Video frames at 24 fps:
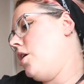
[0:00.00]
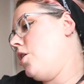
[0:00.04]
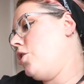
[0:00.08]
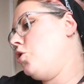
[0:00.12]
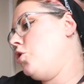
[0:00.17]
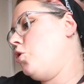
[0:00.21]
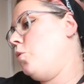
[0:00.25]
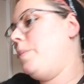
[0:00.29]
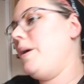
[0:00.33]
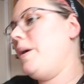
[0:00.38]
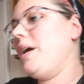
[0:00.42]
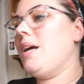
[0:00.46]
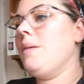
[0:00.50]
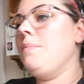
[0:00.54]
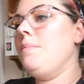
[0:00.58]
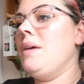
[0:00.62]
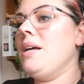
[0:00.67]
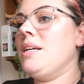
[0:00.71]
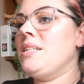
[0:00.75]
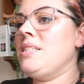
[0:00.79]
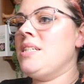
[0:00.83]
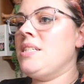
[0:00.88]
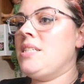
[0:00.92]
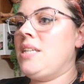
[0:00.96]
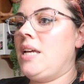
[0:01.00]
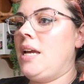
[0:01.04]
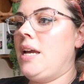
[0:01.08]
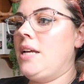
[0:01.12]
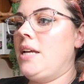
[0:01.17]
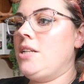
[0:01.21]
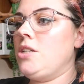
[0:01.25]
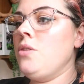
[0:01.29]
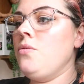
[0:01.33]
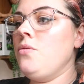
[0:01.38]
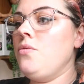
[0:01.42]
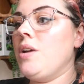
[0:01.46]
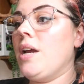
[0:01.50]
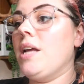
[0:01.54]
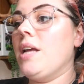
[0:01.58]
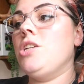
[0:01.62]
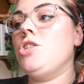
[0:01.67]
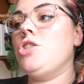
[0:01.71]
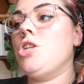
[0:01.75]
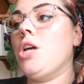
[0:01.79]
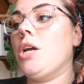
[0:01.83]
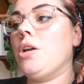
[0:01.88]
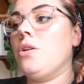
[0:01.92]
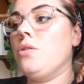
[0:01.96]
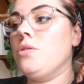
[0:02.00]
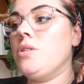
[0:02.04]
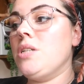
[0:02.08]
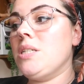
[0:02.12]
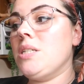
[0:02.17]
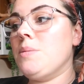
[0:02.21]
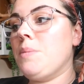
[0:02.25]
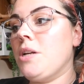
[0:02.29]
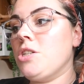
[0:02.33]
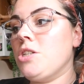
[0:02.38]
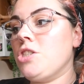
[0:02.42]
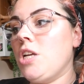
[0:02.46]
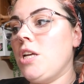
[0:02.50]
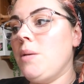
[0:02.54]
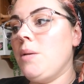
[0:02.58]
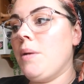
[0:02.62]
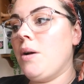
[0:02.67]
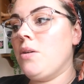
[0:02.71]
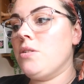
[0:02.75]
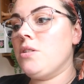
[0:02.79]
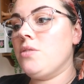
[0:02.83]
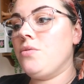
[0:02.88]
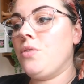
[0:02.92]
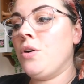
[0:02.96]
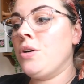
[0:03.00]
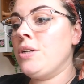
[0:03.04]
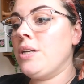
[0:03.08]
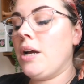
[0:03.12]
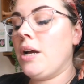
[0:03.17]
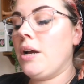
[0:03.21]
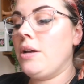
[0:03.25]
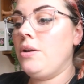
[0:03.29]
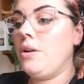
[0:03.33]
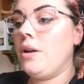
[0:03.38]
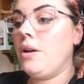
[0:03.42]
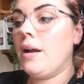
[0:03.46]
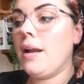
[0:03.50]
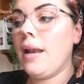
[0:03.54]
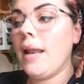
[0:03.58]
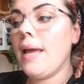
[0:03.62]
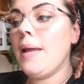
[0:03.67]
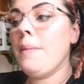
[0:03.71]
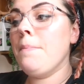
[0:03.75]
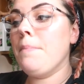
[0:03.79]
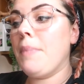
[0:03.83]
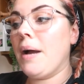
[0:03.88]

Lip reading: Your pick and mix is here. Don't forget to check your dispatch email to find out how you can claim